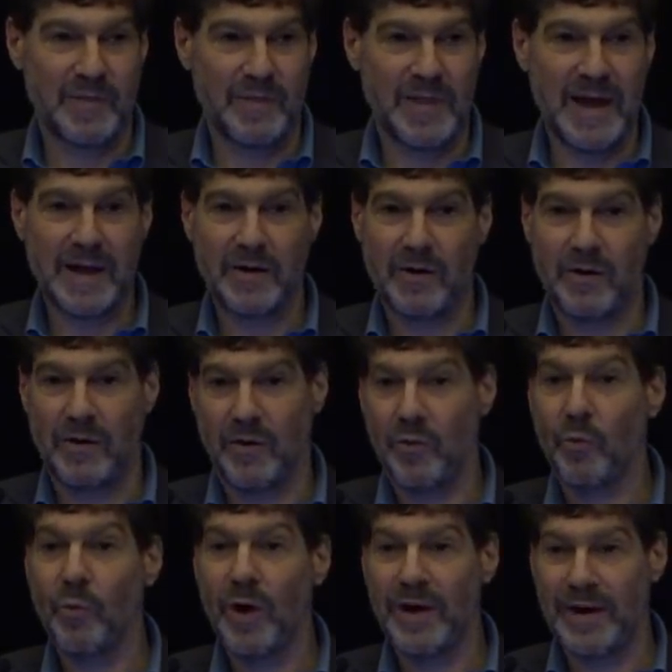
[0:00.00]
That, on the
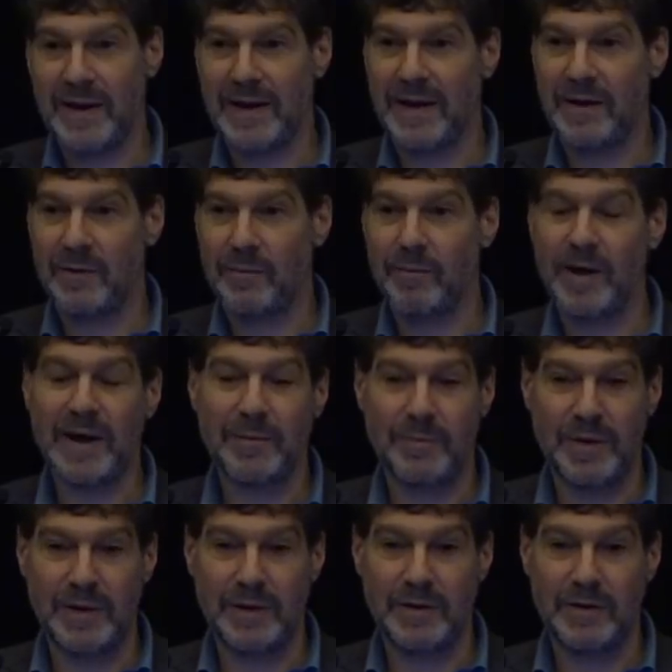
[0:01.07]
one hand, might
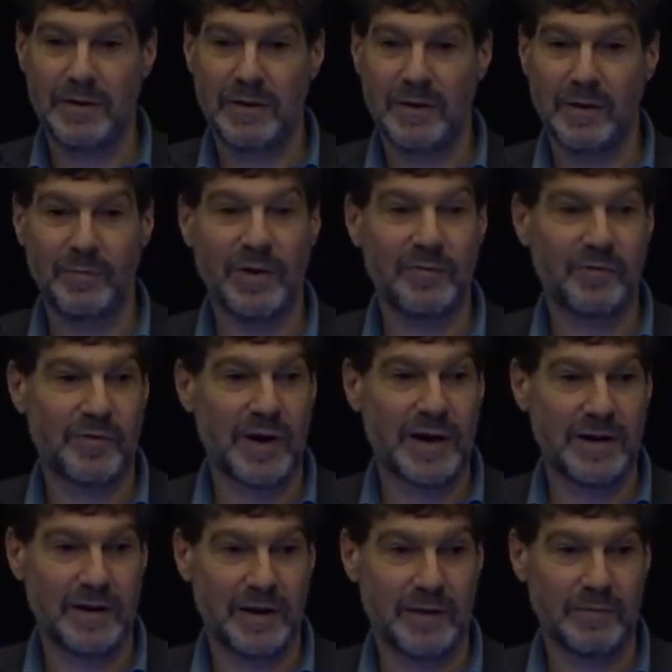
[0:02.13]
be a bit
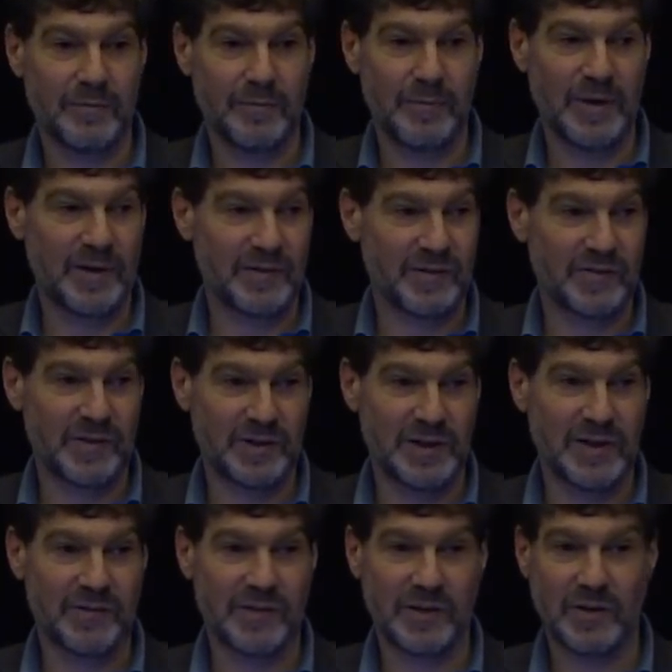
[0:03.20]
frightening because it
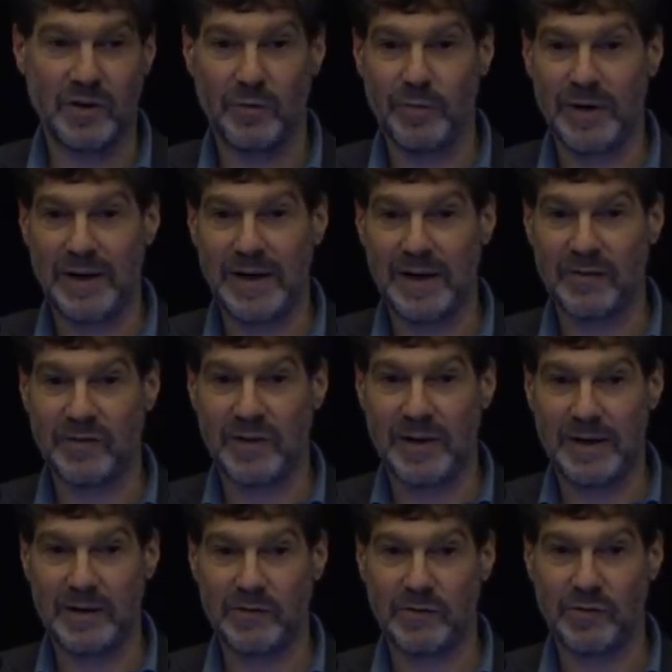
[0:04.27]
suggests that nobody has the
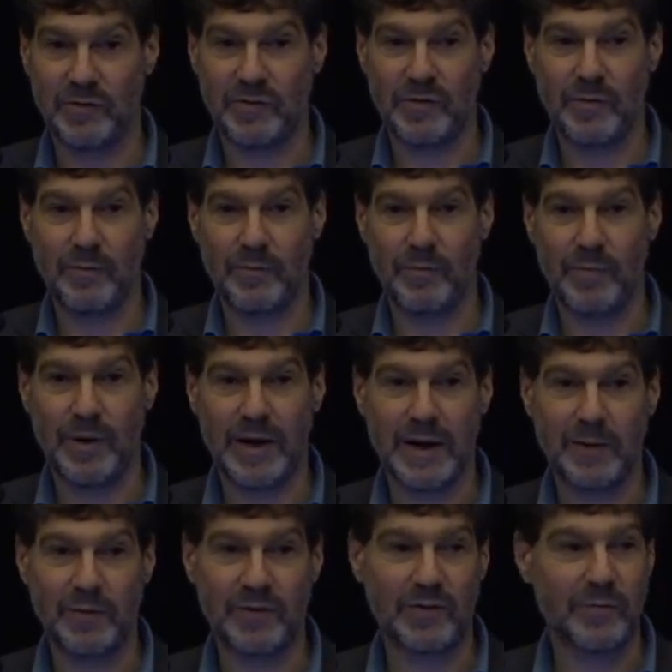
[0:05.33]
answers. But I
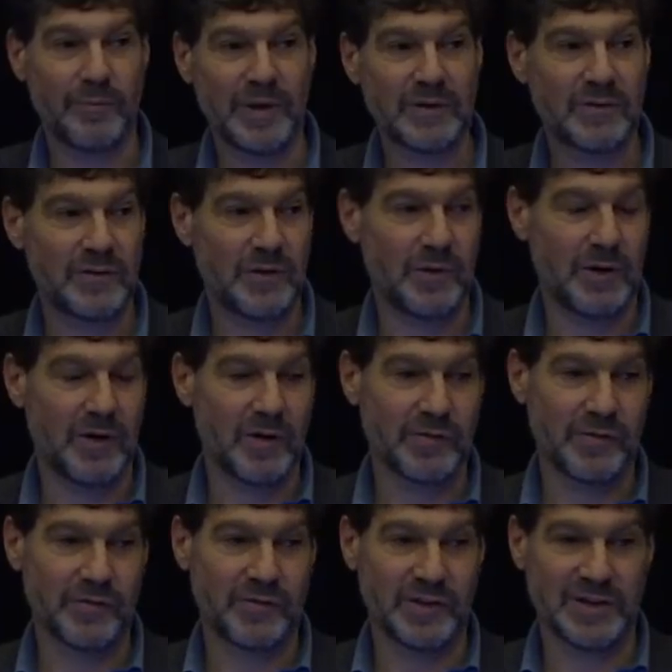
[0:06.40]
would submit to you it
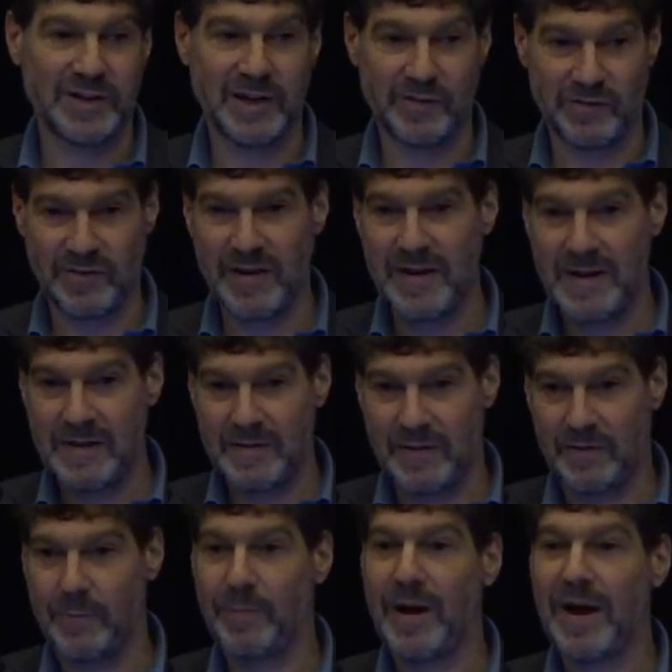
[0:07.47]
also suggests
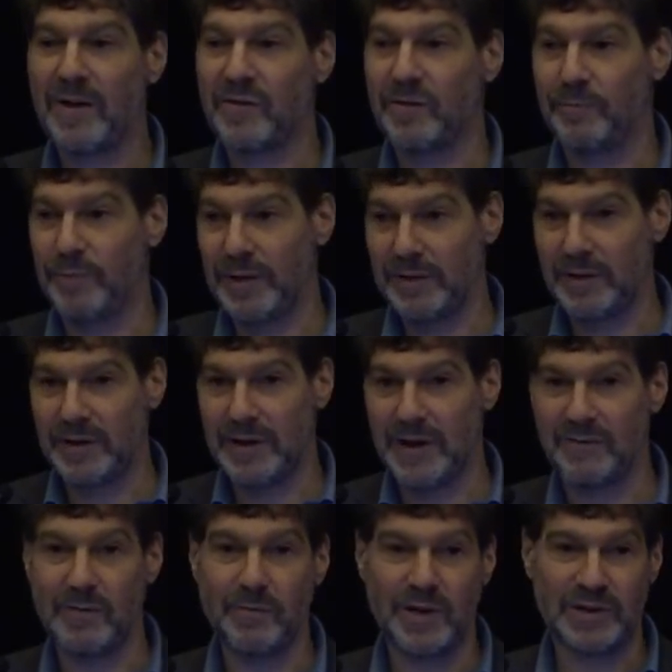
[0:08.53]
that the possibility
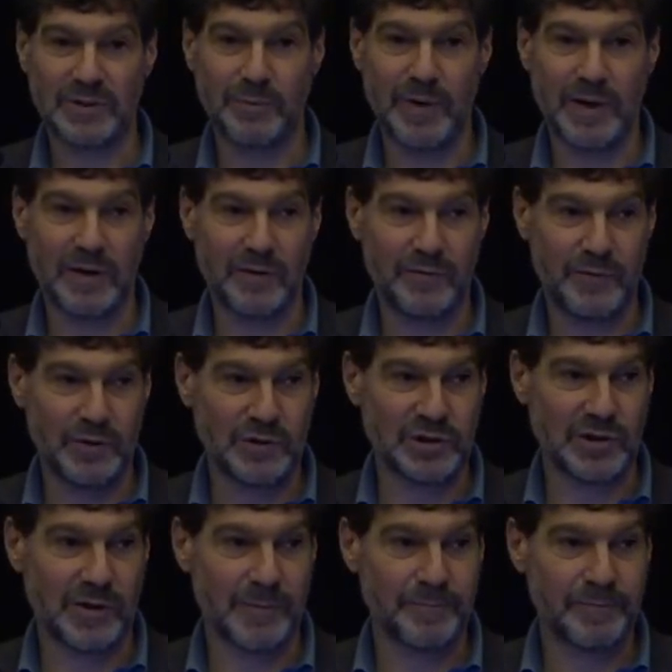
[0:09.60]
of a much better
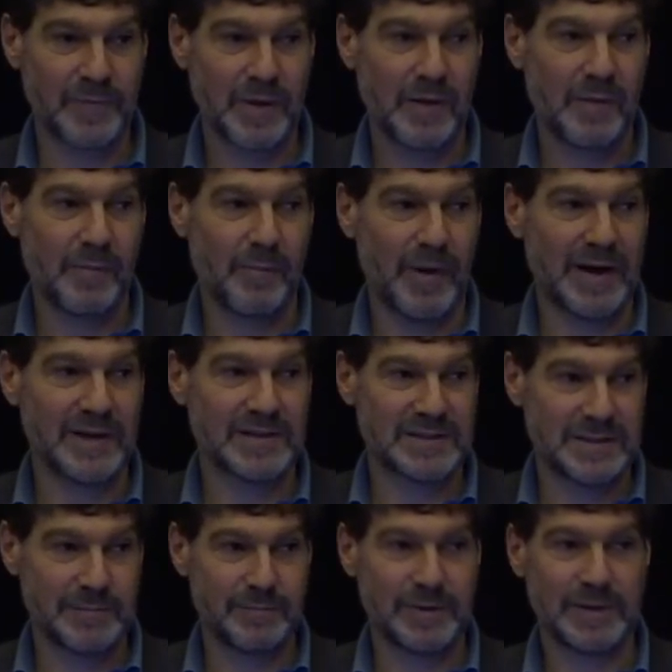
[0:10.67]
future might
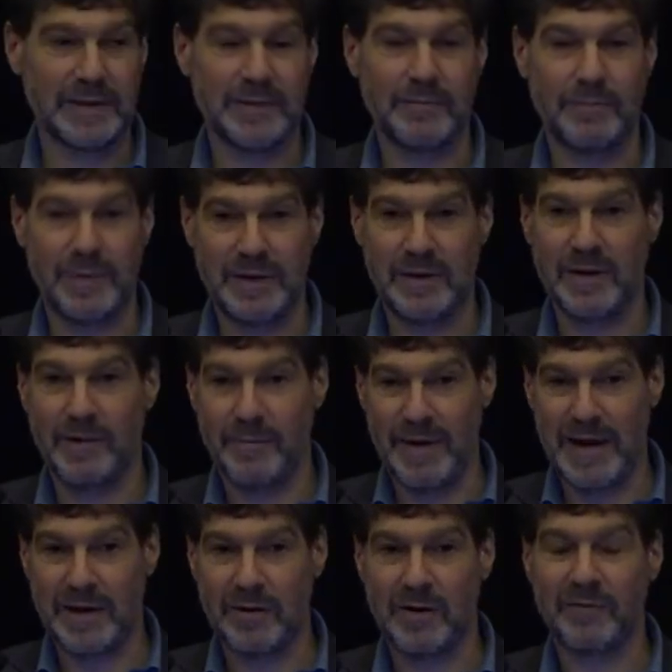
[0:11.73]
simply be a
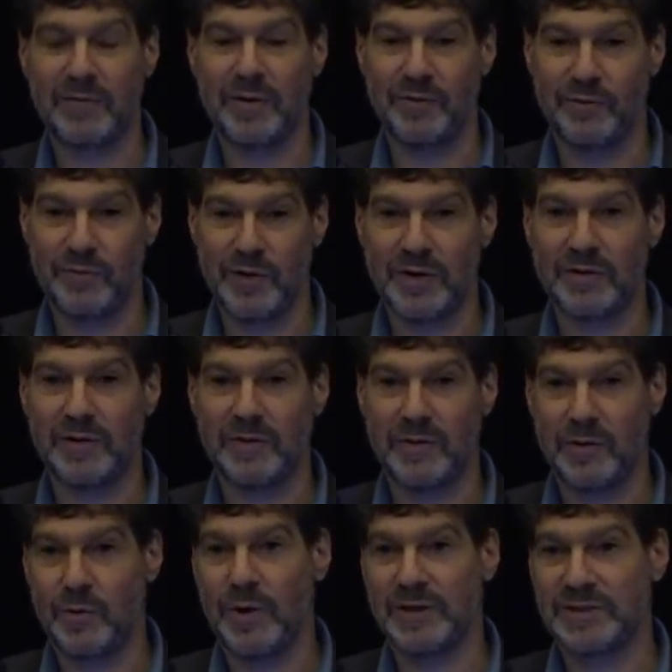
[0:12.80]
matter of confronting the
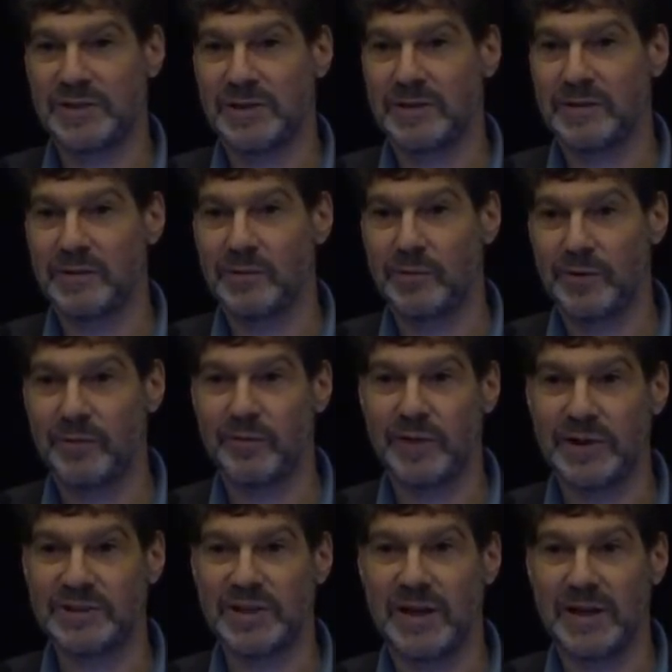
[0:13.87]
question with
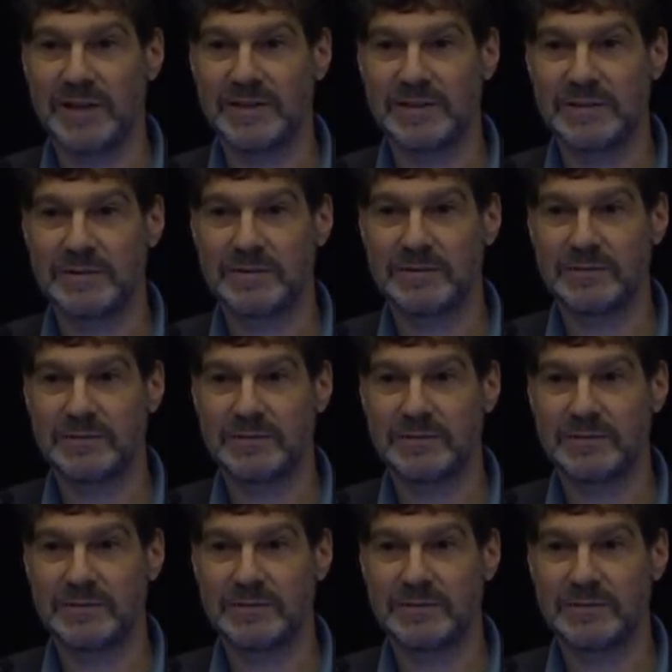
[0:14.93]
fresh eyes.